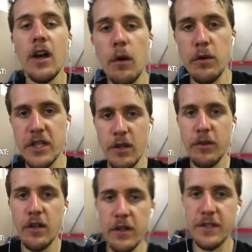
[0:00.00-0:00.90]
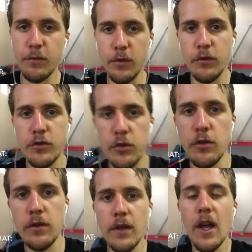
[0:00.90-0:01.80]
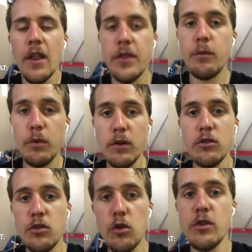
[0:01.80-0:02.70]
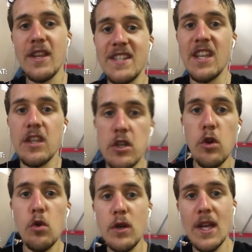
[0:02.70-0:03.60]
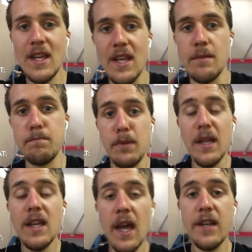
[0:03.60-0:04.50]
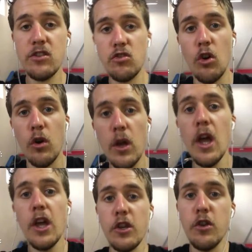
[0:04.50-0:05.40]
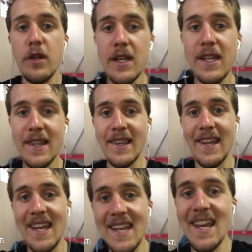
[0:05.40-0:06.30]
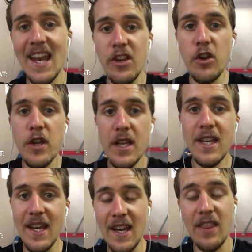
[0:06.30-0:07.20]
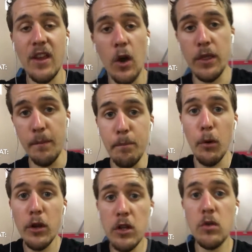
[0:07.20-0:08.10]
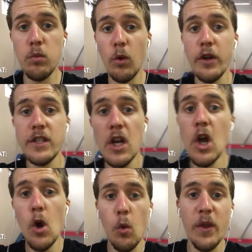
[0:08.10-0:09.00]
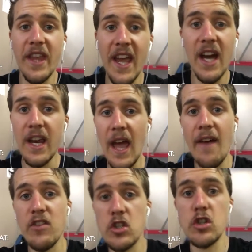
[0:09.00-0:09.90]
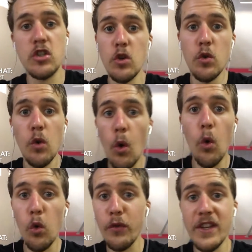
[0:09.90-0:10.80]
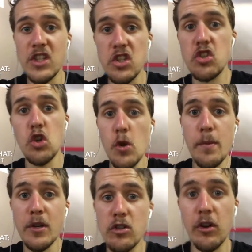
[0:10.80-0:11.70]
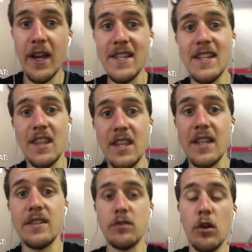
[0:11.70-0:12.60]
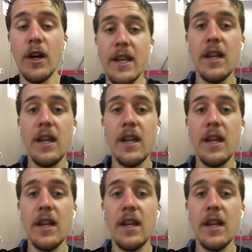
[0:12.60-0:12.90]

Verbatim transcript: I want to share with you guys the real truth. The real truth is that you can get big and strong, you can get lean, and you can get the body you want without having to do all these stupid, crazy things, right?